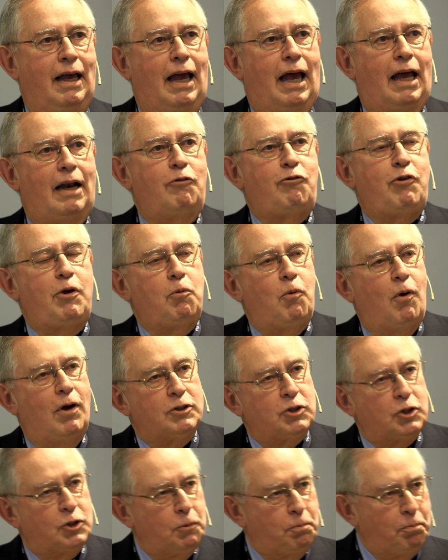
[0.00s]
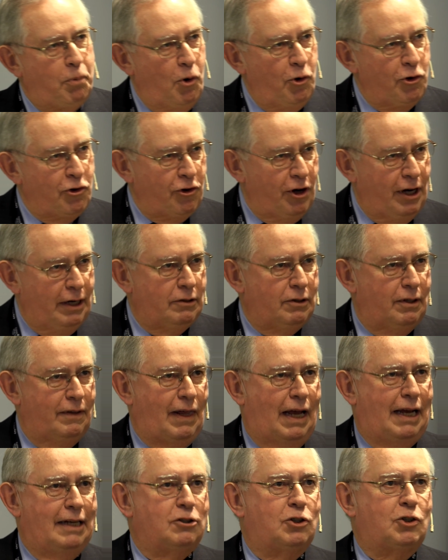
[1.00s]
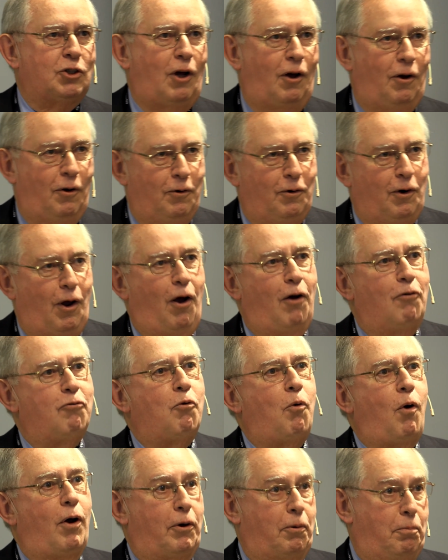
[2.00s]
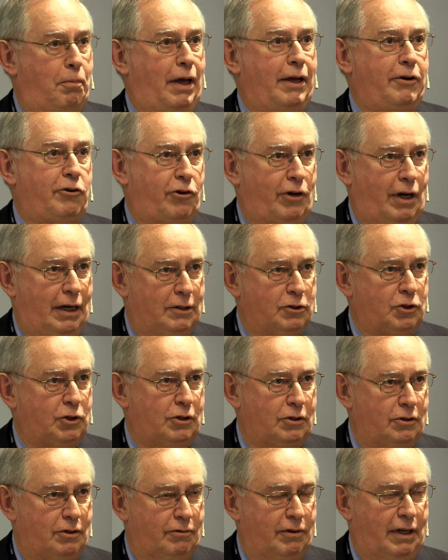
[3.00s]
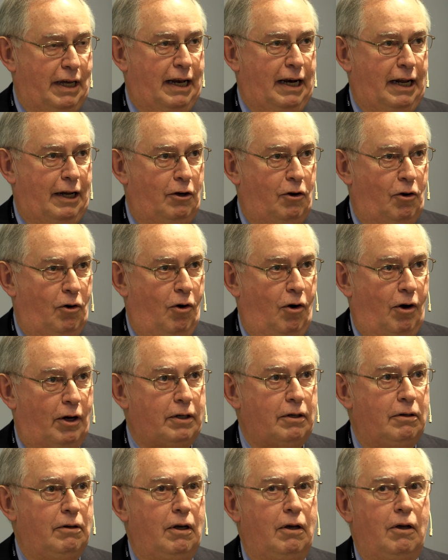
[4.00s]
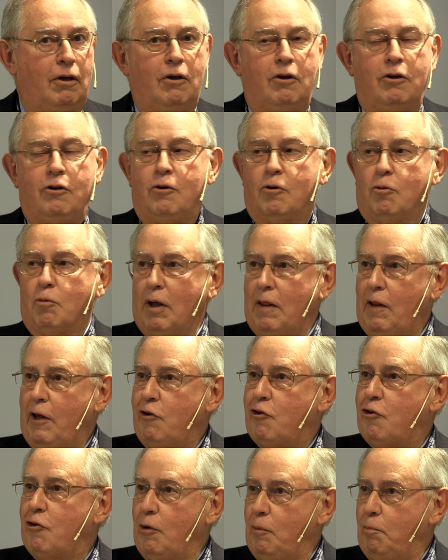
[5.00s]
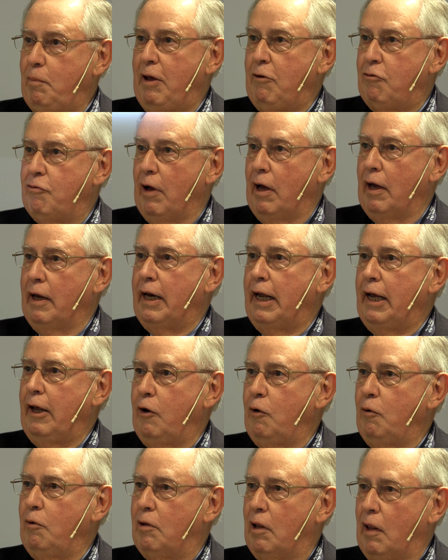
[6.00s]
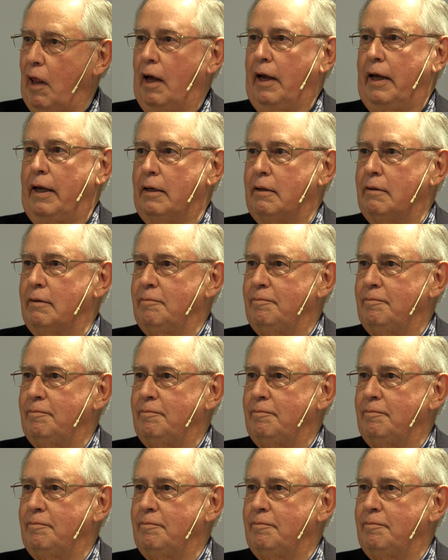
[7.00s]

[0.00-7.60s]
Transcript: And if he wants to push into that zone of what are my chances of getting caught, you really should be finding a new client.